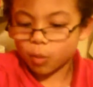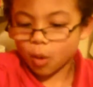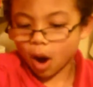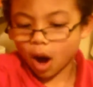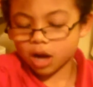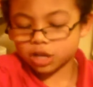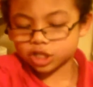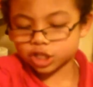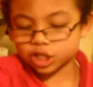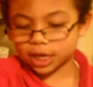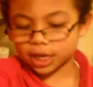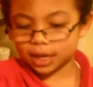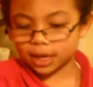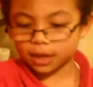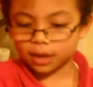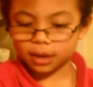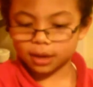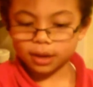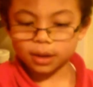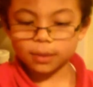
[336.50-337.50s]

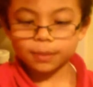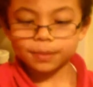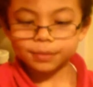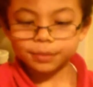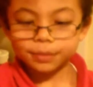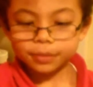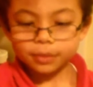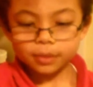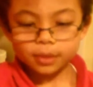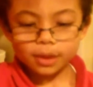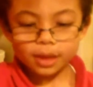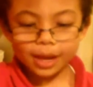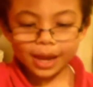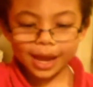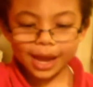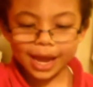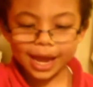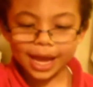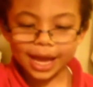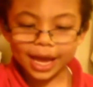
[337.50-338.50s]
watching.
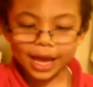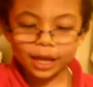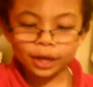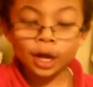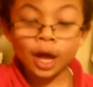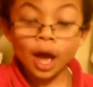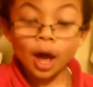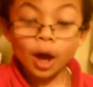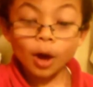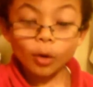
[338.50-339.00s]
And